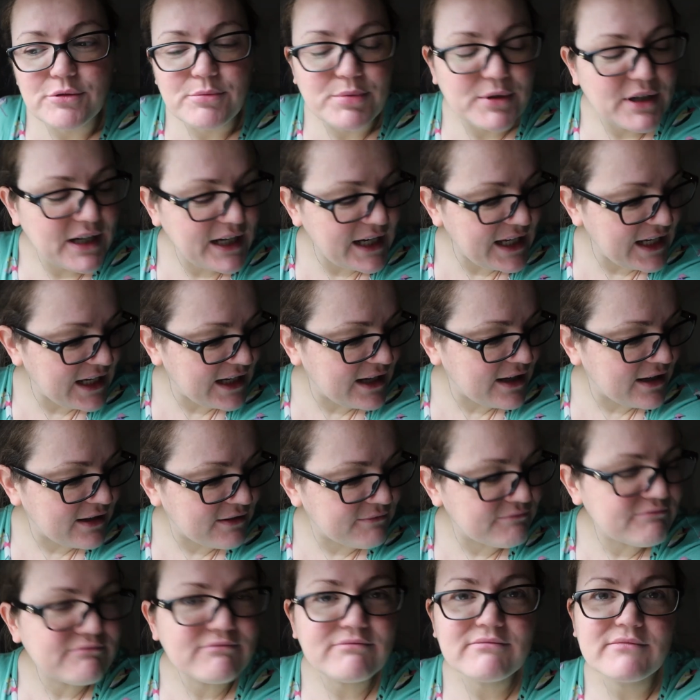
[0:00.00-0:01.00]
blueberry
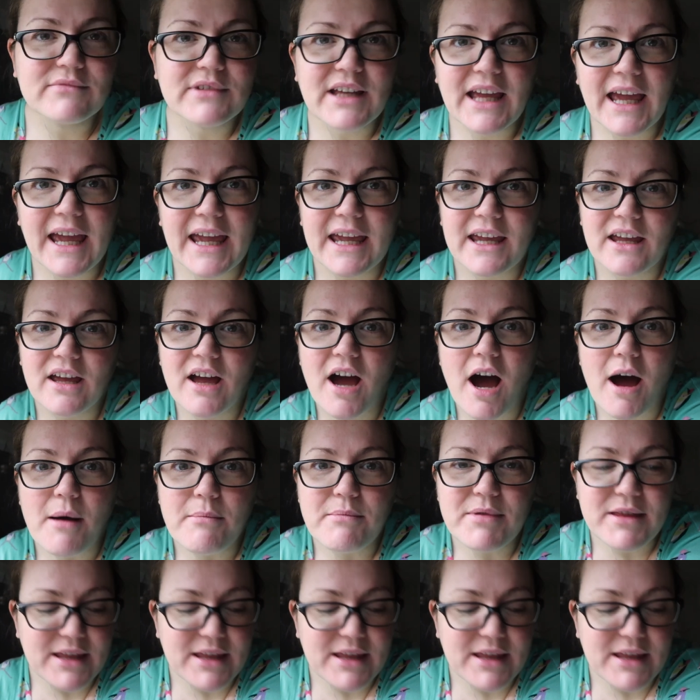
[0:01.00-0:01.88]
cake cup